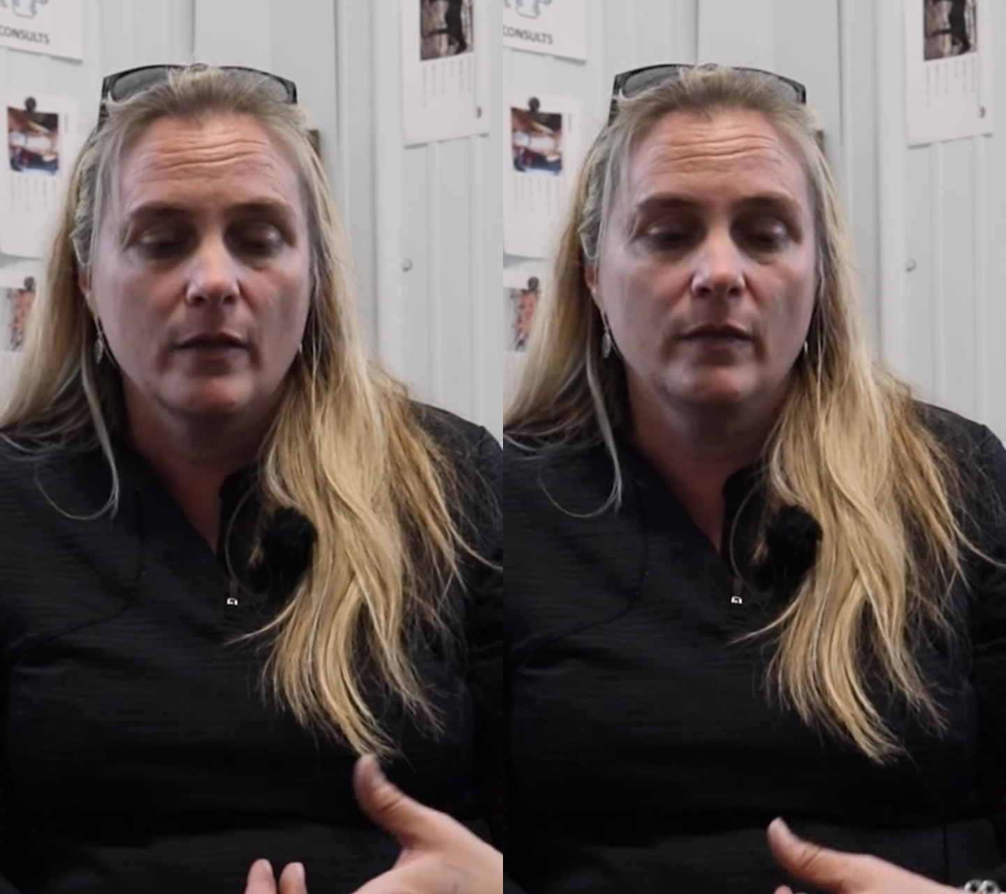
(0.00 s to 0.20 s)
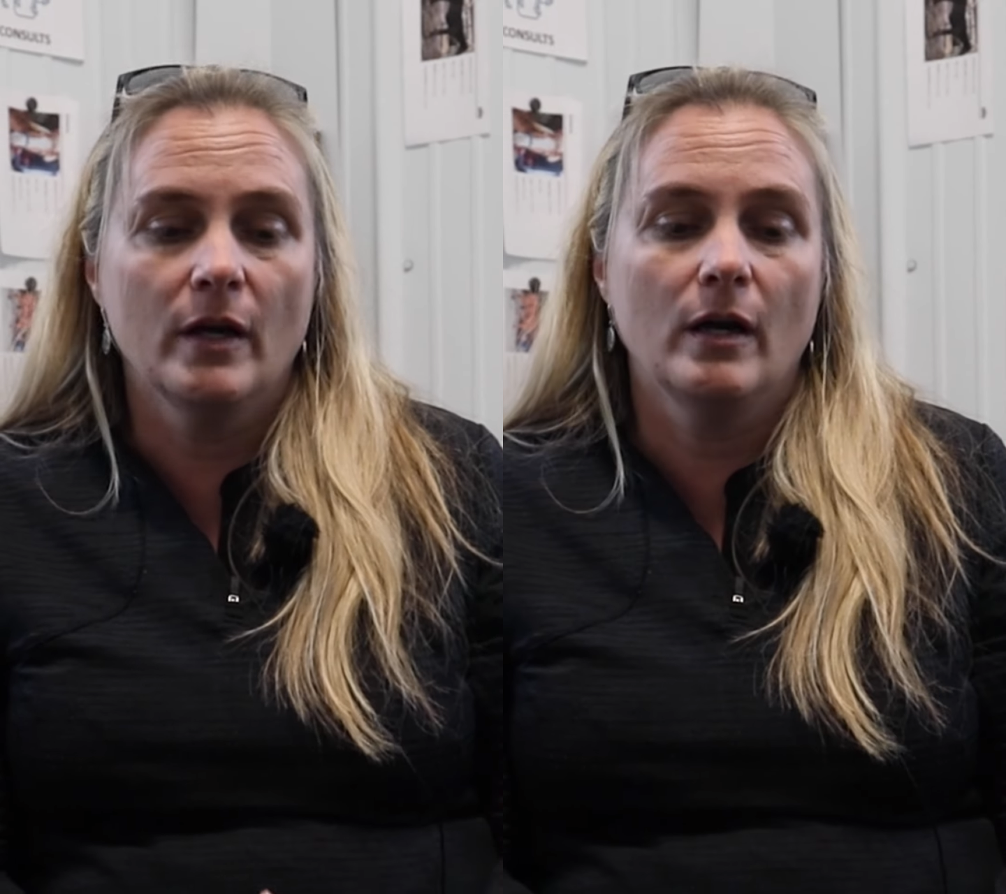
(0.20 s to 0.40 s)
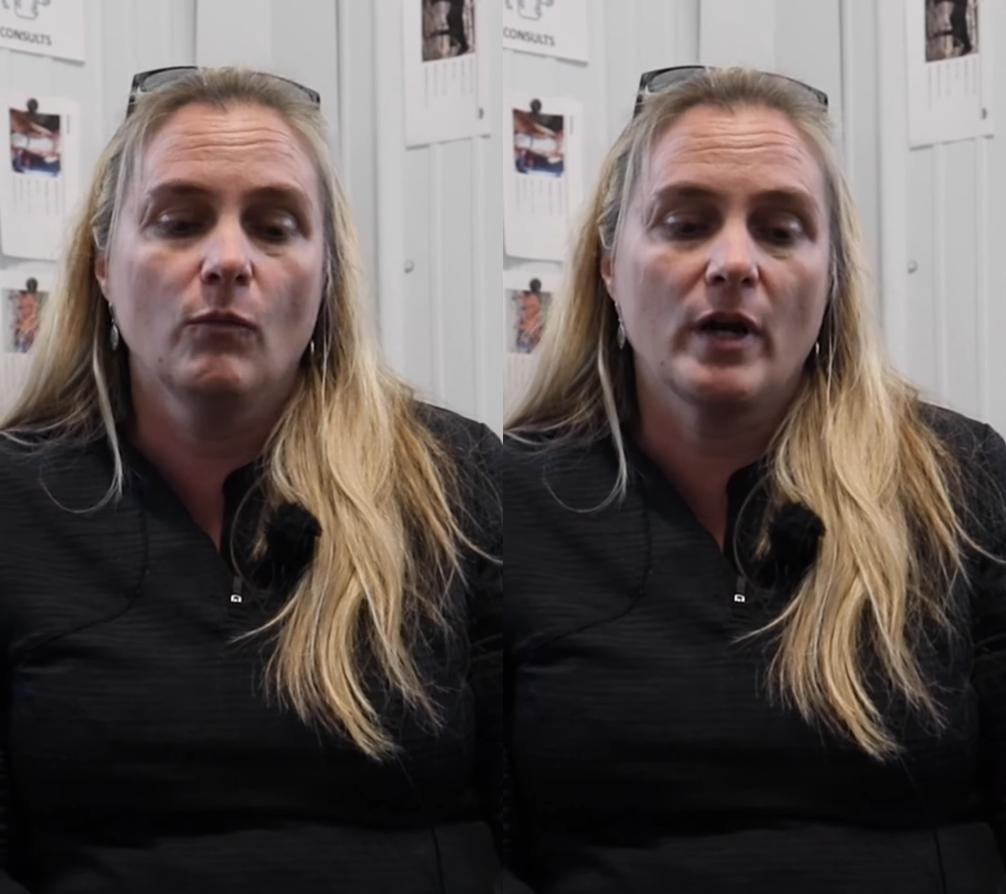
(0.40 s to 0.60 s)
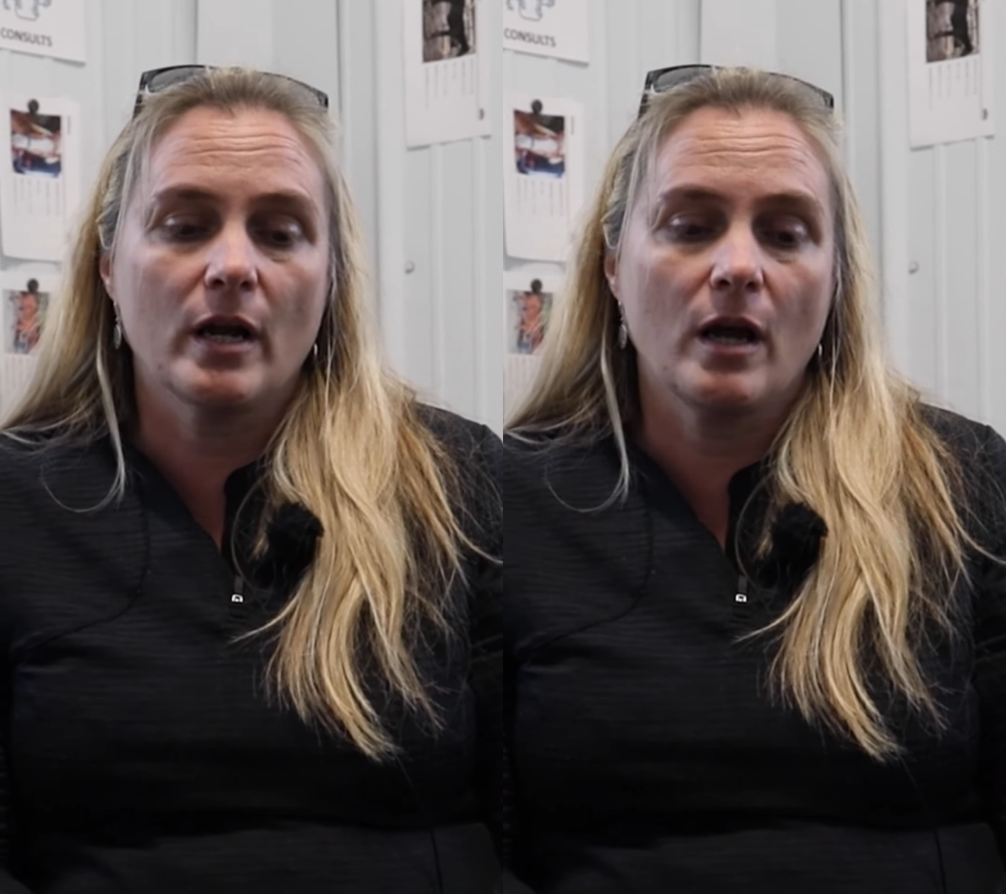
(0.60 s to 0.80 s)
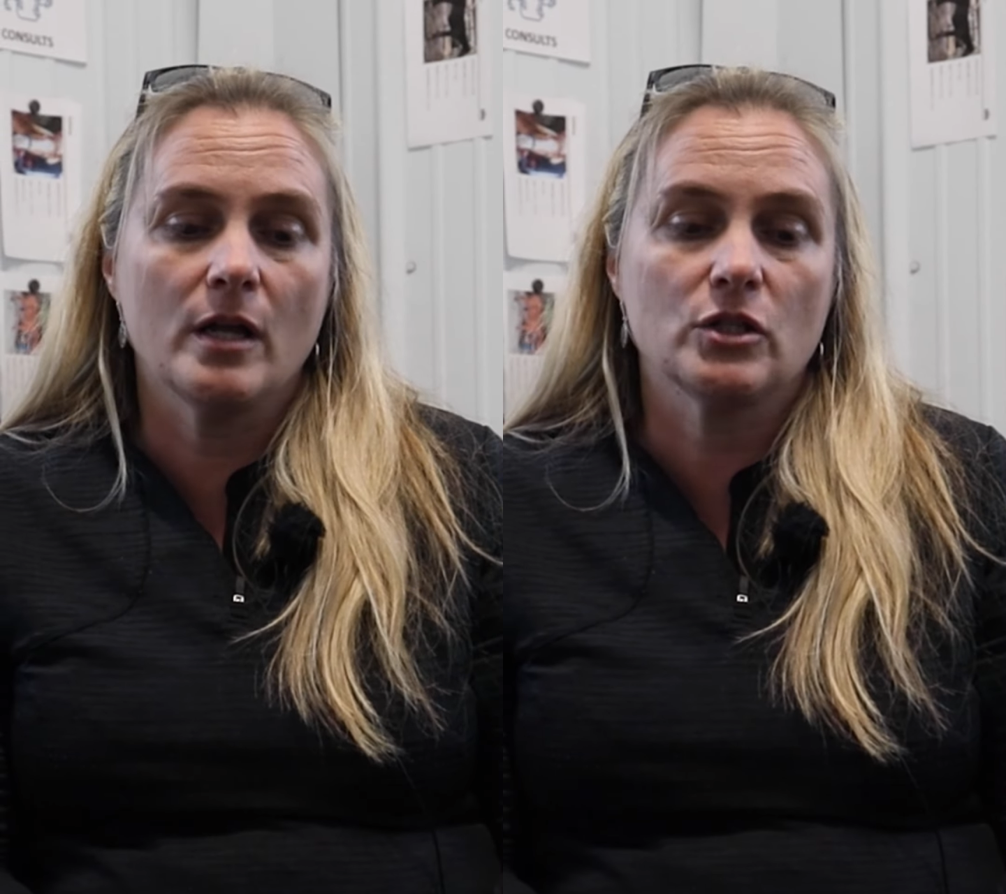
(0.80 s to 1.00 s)
when I
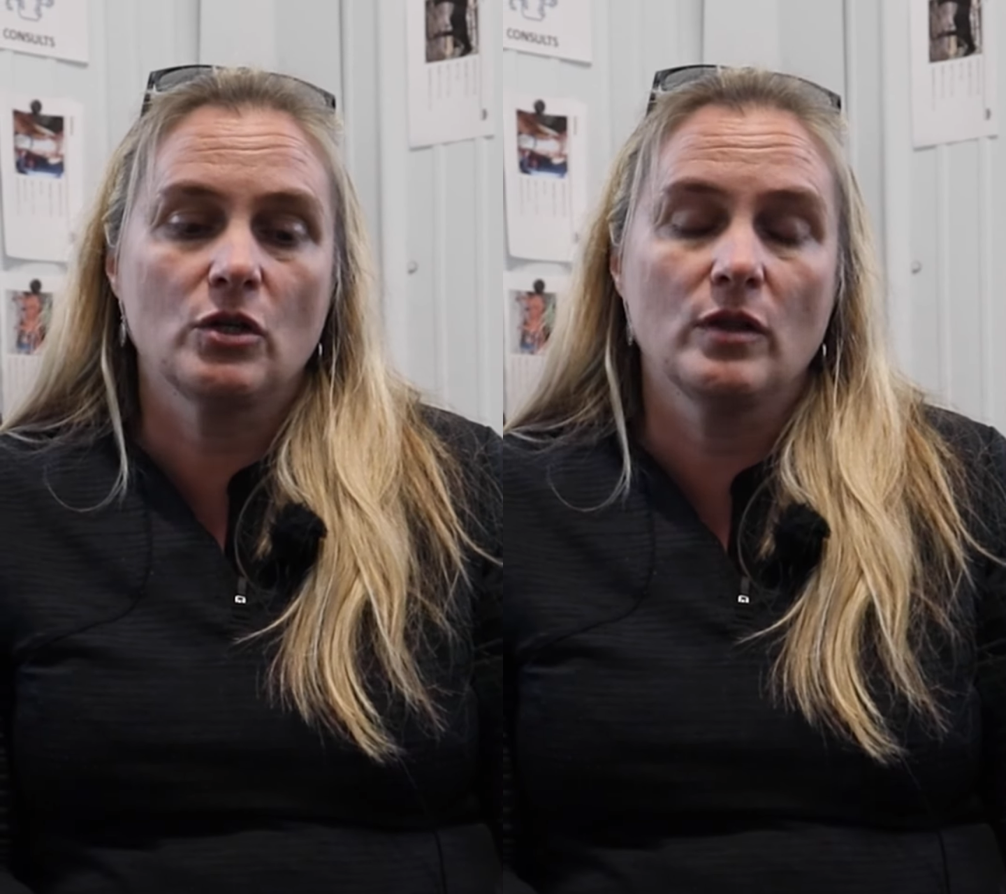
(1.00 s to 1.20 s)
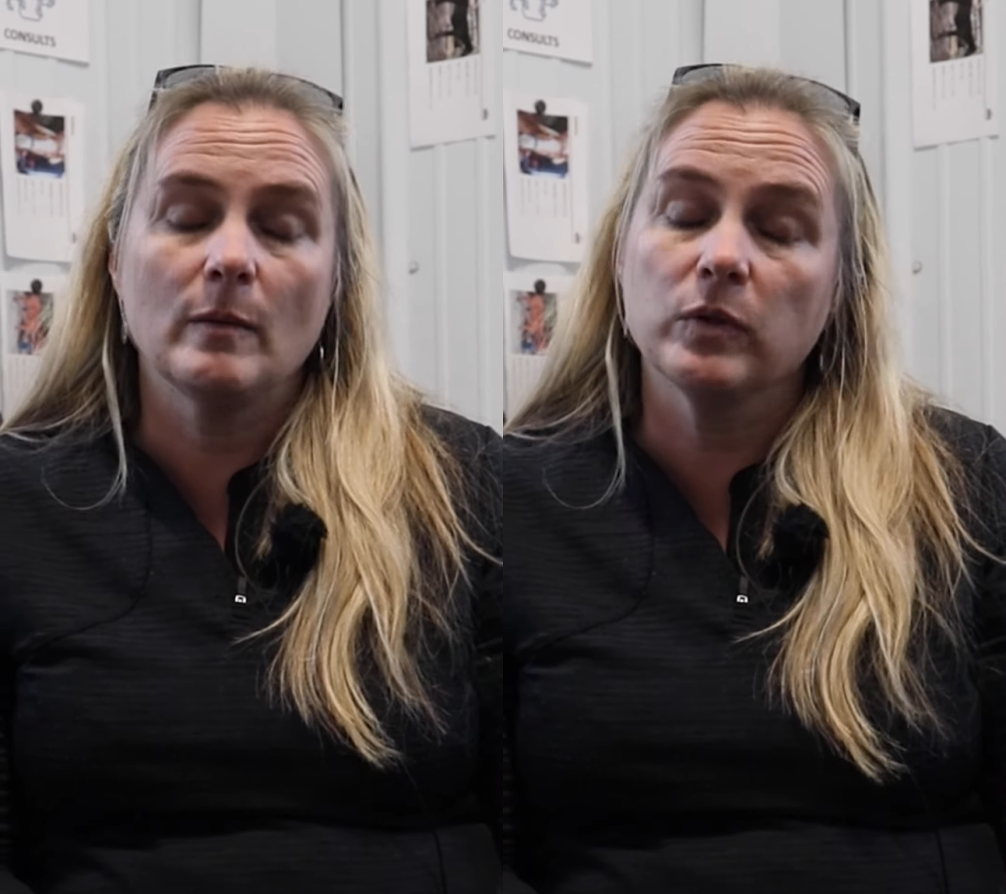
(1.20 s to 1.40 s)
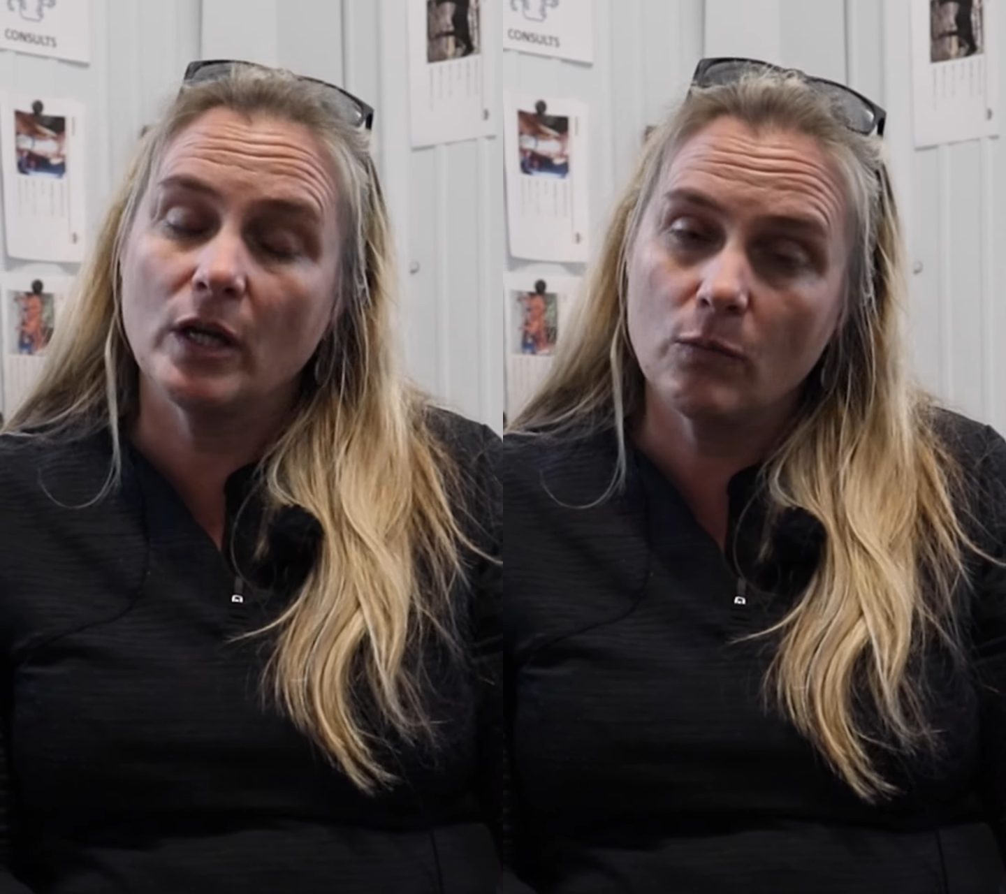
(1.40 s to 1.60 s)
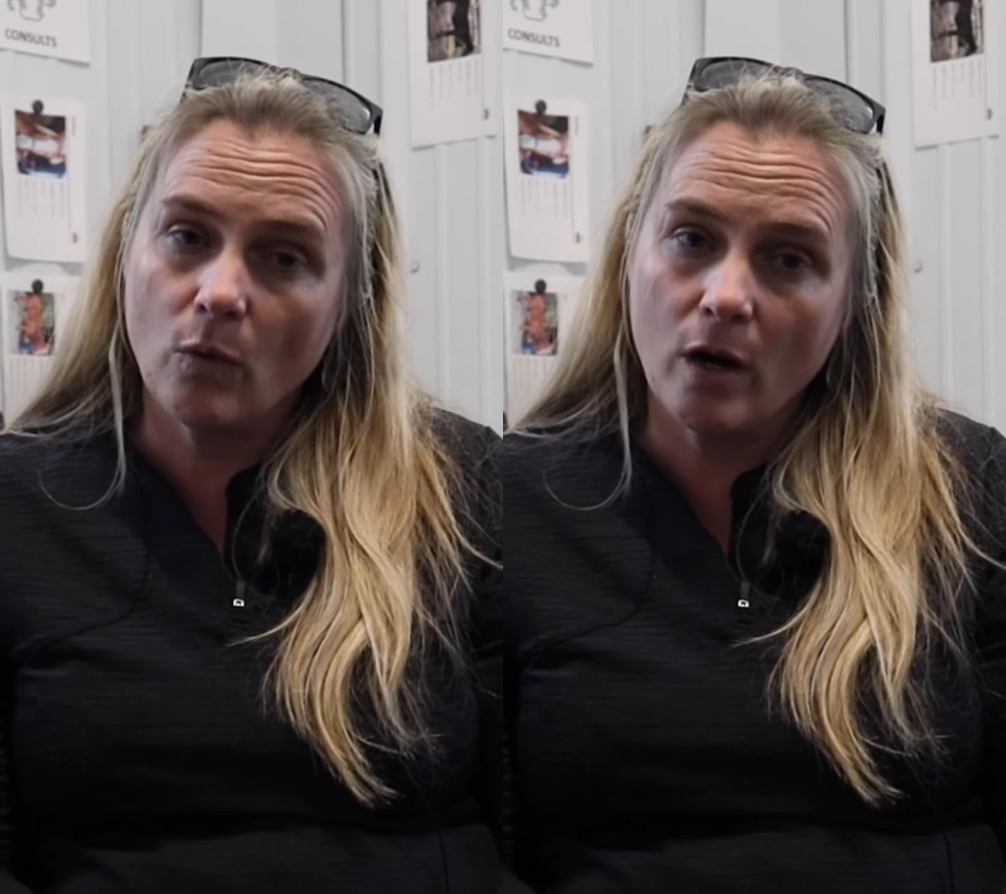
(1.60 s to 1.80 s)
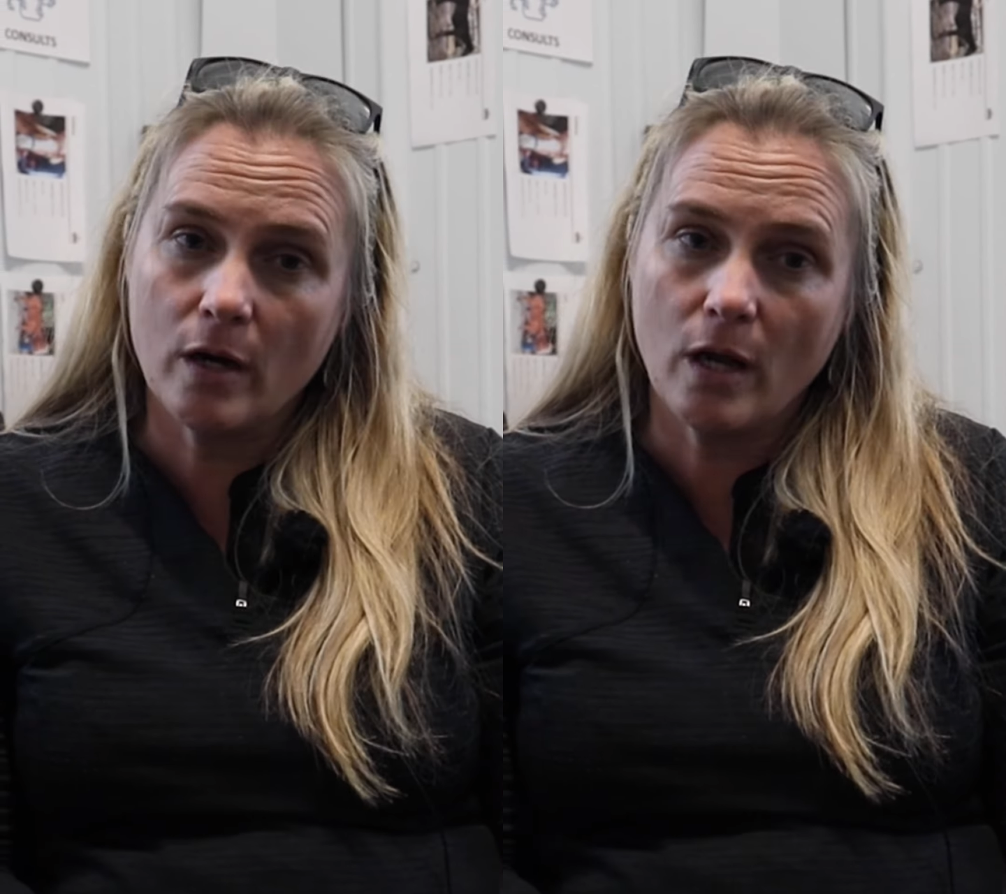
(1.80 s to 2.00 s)
got to the blood
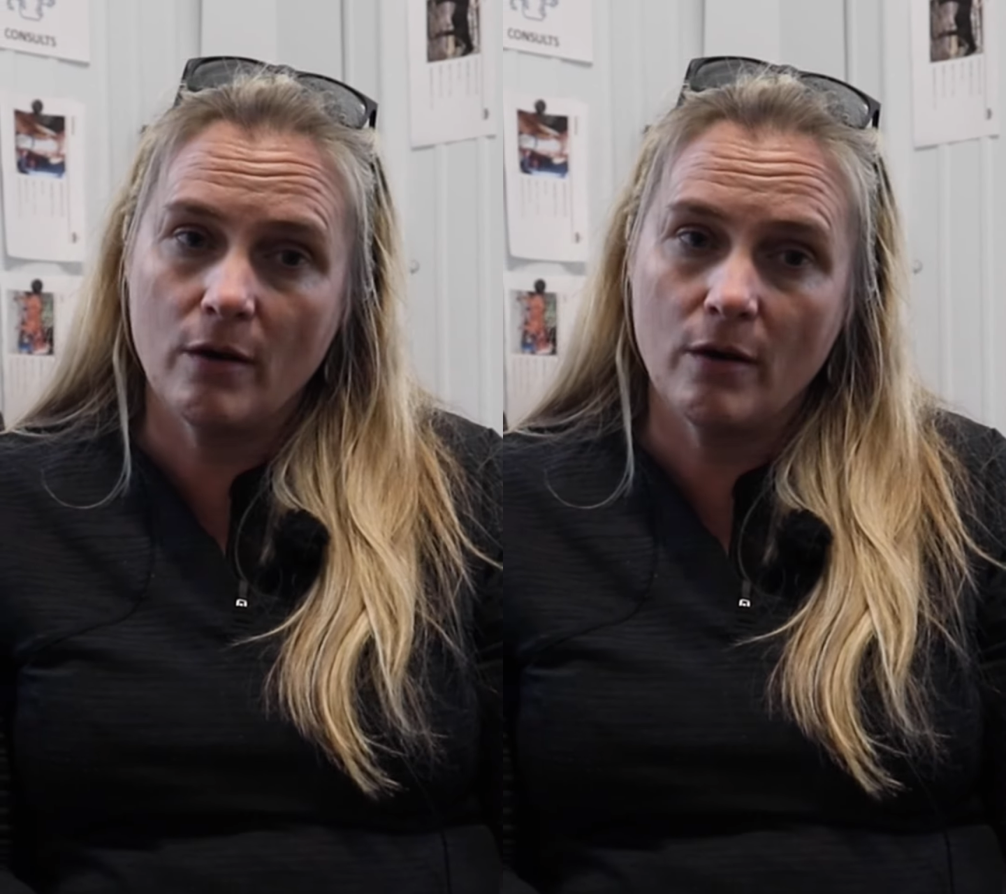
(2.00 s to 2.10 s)
work,